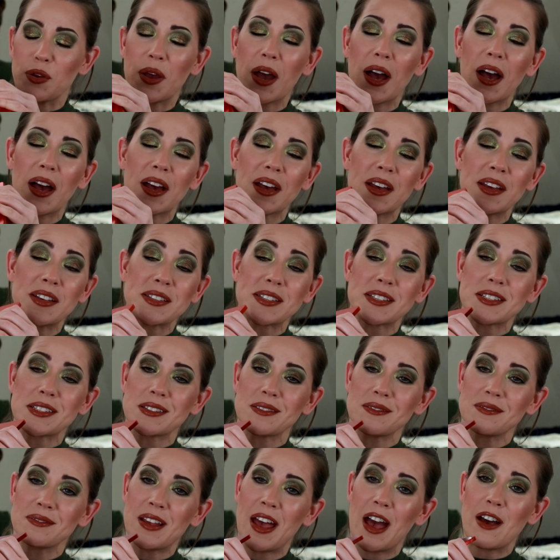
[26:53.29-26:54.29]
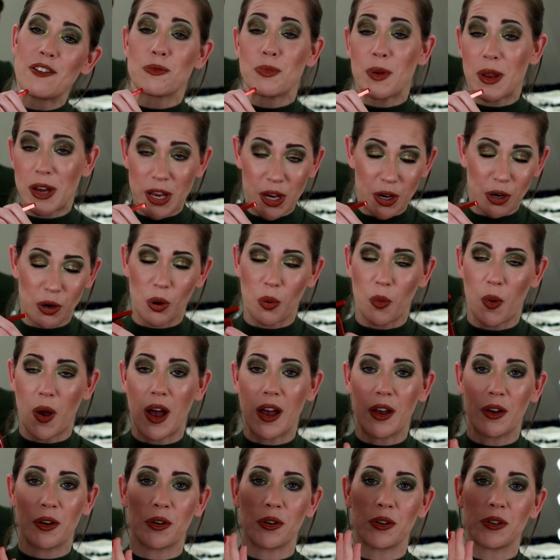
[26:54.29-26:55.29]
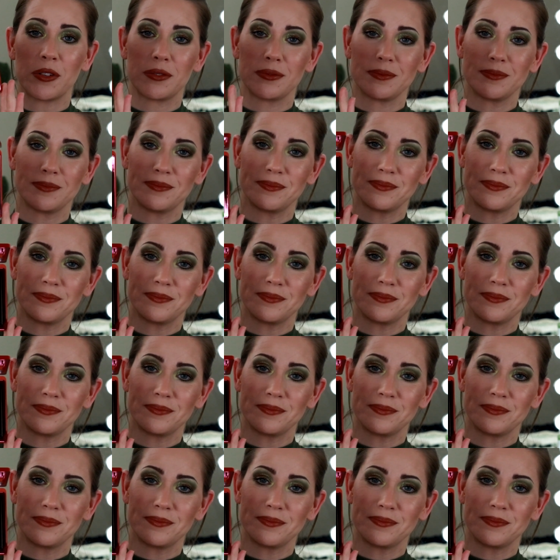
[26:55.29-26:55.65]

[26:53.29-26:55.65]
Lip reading: guys have been here a while,